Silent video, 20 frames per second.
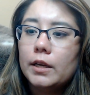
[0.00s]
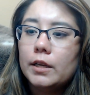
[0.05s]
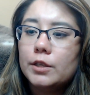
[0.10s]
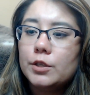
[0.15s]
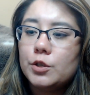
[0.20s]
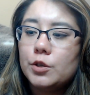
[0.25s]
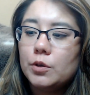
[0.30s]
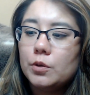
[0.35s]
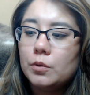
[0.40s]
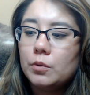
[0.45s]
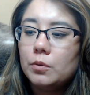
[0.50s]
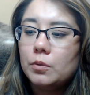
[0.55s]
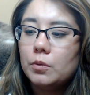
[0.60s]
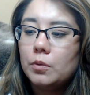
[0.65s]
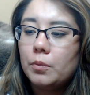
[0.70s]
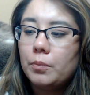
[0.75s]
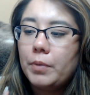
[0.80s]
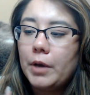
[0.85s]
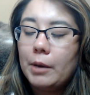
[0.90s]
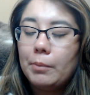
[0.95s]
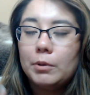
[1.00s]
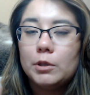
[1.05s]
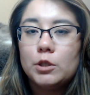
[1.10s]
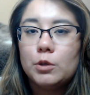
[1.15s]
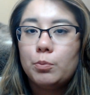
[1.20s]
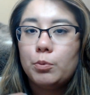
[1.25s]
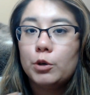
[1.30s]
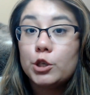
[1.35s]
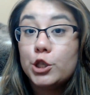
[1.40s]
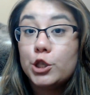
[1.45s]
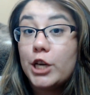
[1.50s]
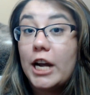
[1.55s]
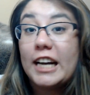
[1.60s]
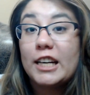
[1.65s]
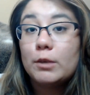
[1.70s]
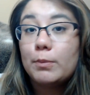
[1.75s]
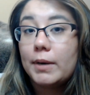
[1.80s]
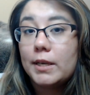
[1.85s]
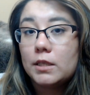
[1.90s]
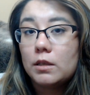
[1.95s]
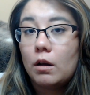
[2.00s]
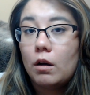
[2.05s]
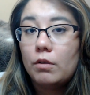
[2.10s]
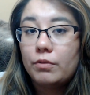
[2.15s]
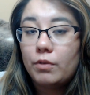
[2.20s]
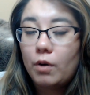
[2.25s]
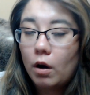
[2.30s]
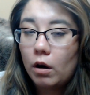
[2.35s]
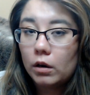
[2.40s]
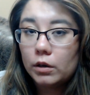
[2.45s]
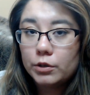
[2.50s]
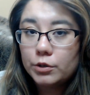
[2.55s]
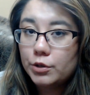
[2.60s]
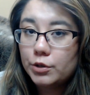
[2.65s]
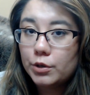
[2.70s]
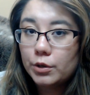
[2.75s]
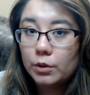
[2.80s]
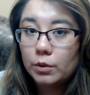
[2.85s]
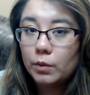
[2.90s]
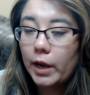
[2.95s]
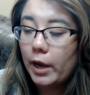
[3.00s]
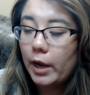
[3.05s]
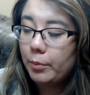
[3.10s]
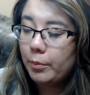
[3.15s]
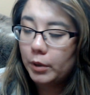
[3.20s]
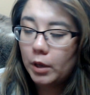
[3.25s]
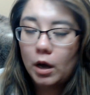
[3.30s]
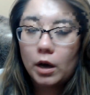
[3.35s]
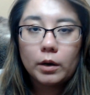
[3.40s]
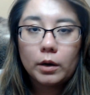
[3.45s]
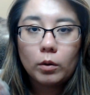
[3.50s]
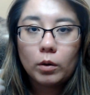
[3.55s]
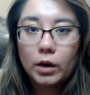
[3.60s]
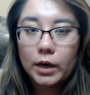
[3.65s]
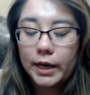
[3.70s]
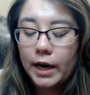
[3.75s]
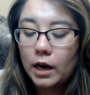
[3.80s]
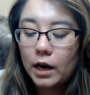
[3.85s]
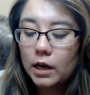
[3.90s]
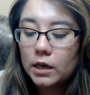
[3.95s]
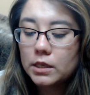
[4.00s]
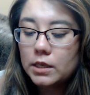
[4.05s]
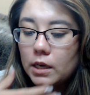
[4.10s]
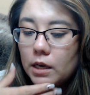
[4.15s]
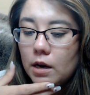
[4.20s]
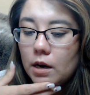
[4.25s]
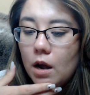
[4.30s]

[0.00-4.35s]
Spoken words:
to be able to project myself onto a plot or a character,